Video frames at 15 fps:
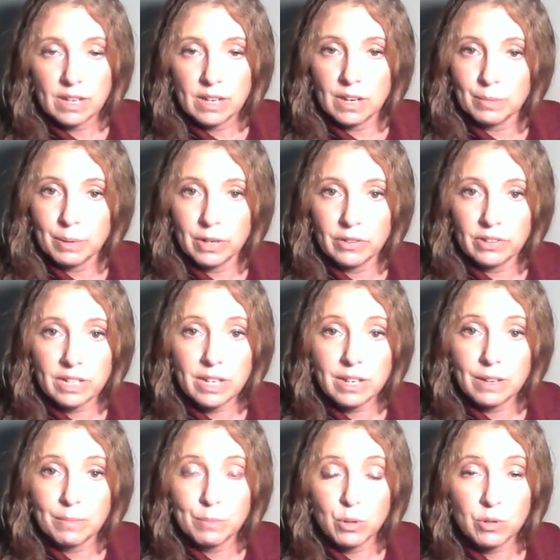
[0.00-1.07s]
Apparently,
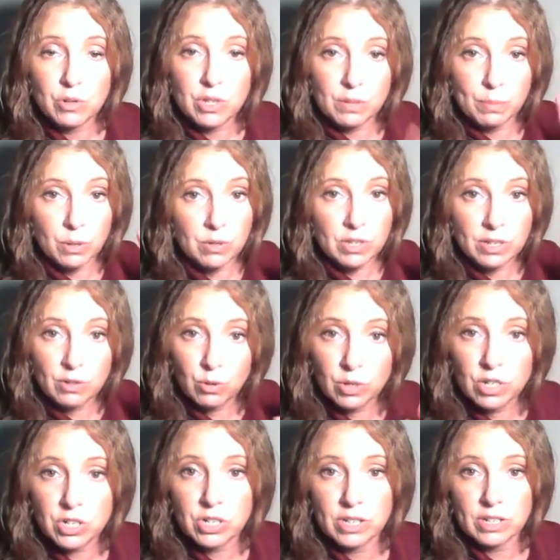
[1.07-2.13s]
most supposed
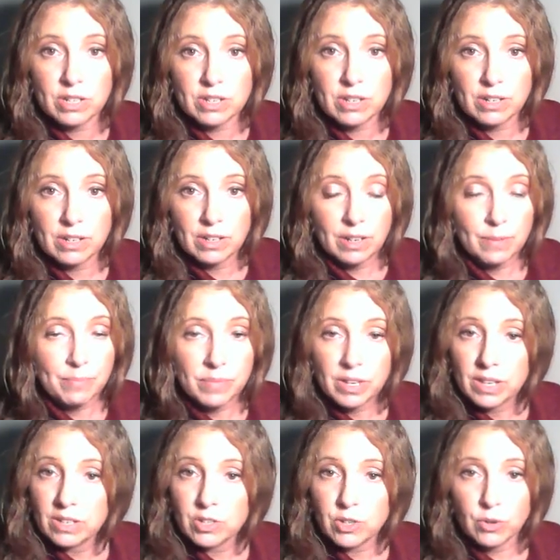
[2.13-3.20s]
Christians
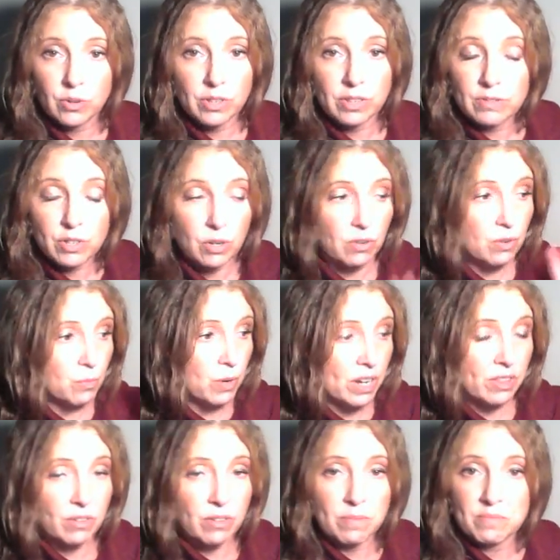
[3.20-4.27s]
turn, turn away
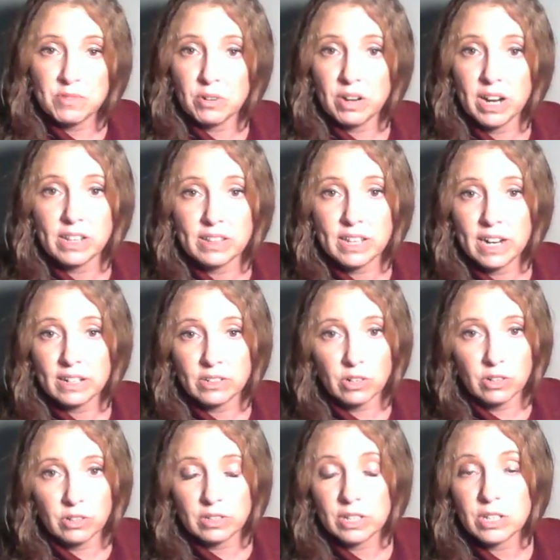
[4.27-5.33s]
their, their head at that and
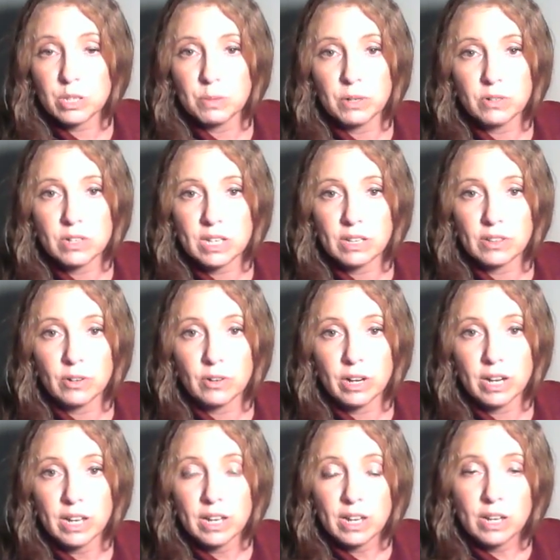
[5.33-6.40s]
call it conspiracy theory,
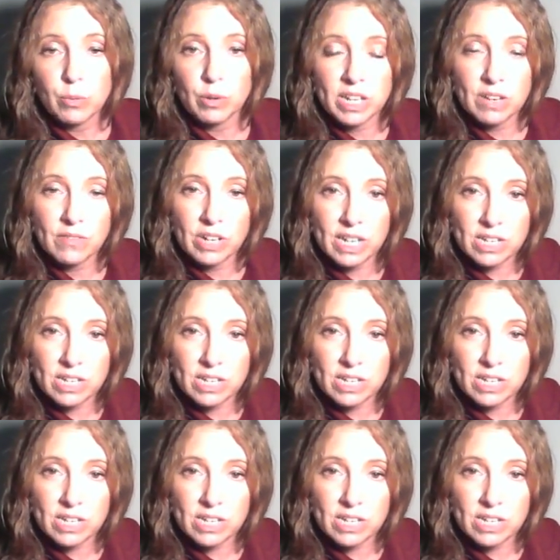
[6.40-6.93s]
when even a